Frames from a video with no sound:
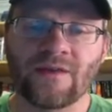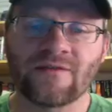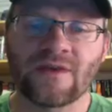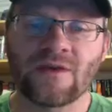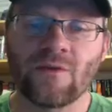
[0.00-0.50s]

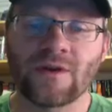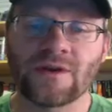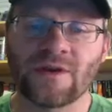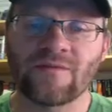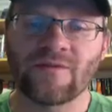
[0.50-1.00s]
t1
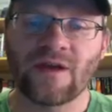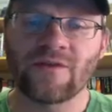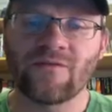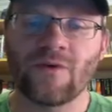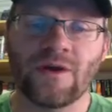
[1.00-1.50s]
times
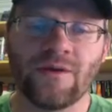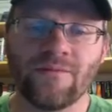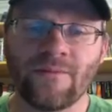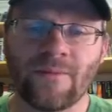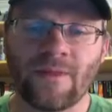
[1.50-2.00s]
negative 1,
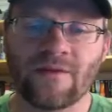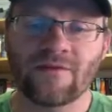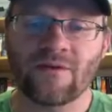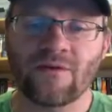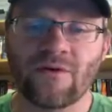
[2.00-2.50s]
and that's
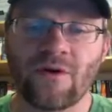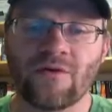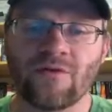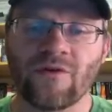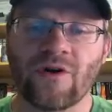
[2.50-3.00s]

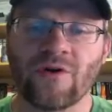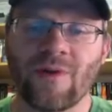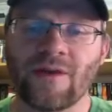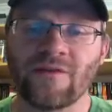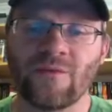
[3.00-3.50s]
all over r
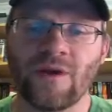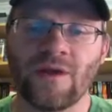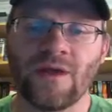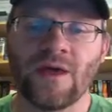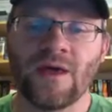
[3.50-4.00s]
minus 1.
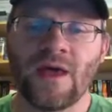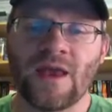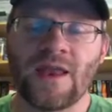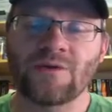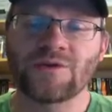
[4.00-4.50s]

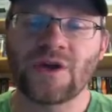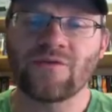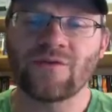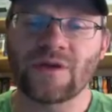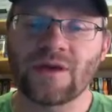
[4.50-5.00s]
Now
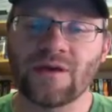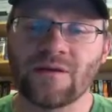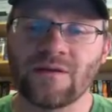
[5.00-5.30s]
generally,